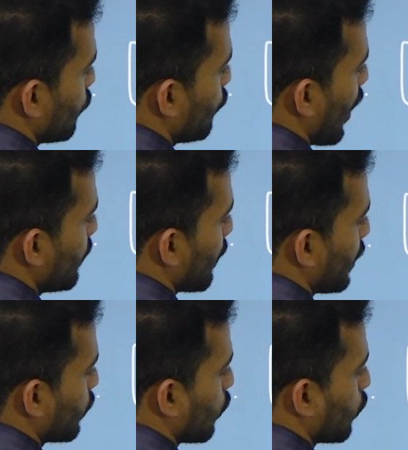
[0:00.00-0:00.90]
5
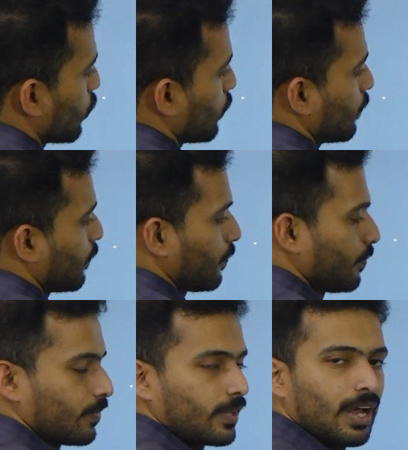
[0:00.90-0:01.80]
microcoulomb.
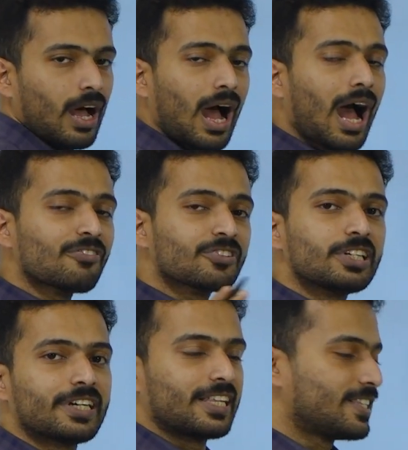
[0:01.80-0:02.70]
After
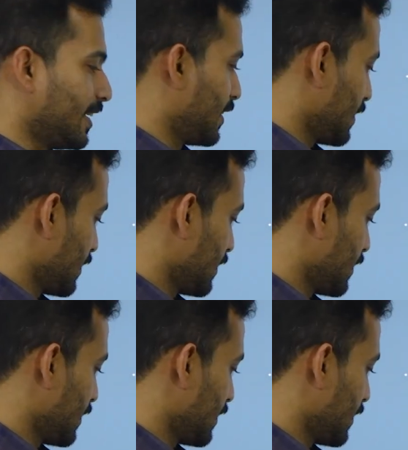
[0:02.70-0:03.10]
touching,